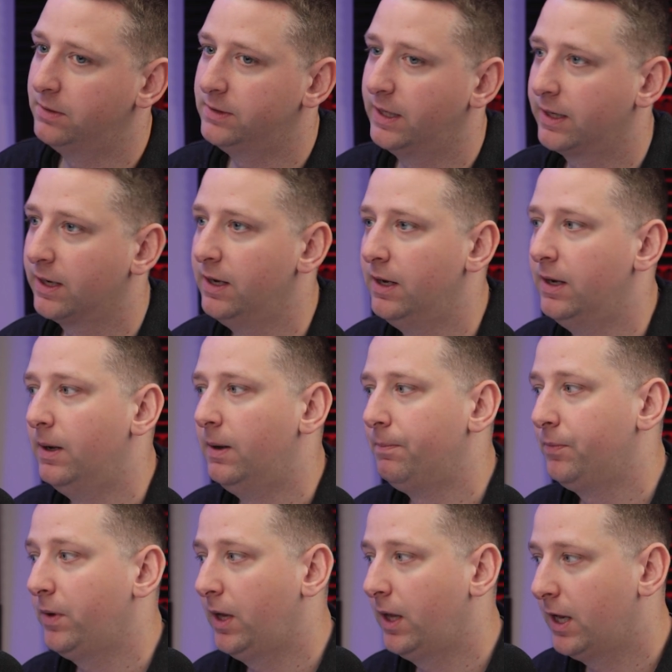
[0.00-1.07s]
But mm-hmm. like
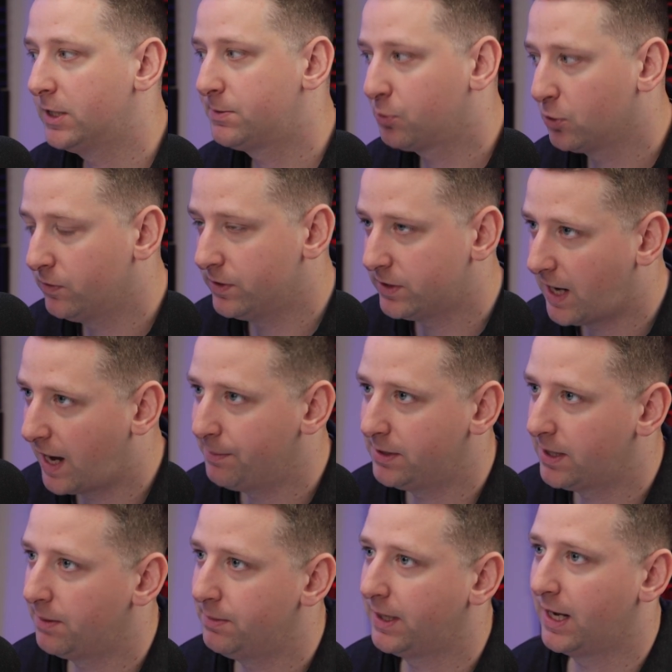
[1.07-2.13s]
it has proven time
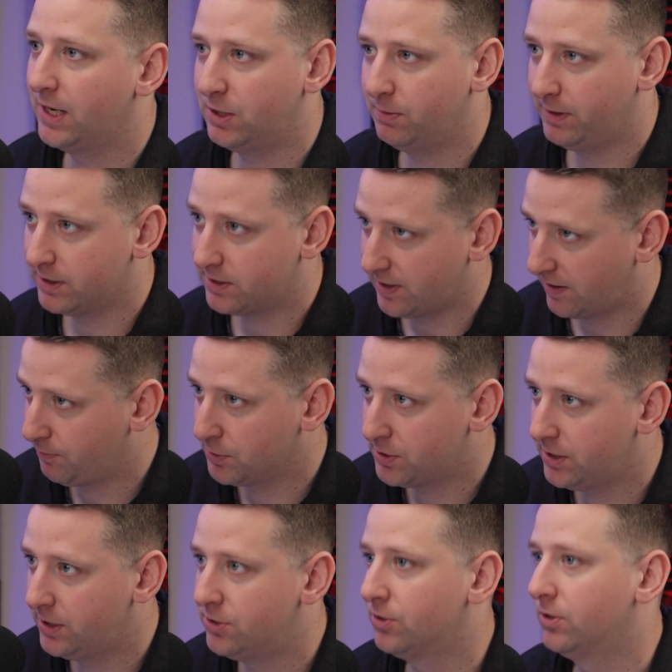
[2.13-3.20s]
and time again to be a safe
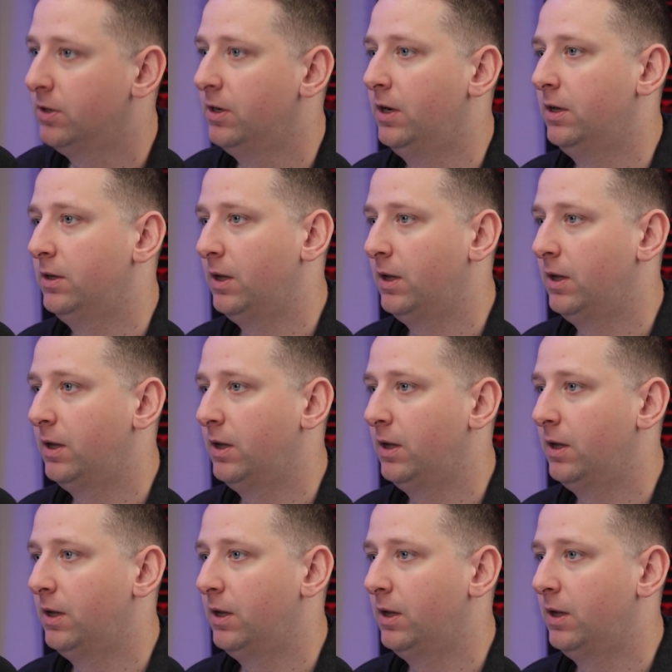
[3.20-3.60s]
procedure